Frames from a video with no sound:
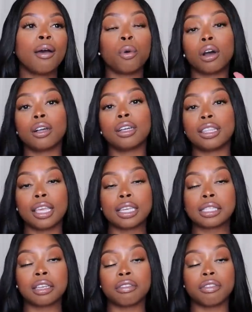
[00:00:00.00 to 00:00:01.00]
well, good
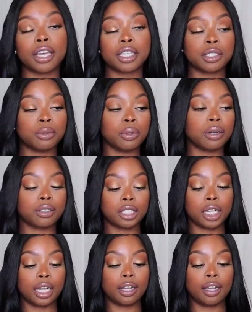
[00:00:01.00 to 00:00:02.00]
things in the fashion world,
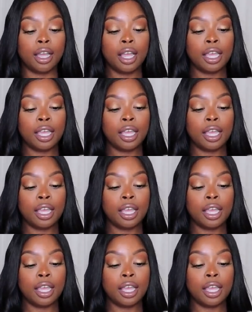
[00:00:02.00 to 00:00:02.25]
y'all.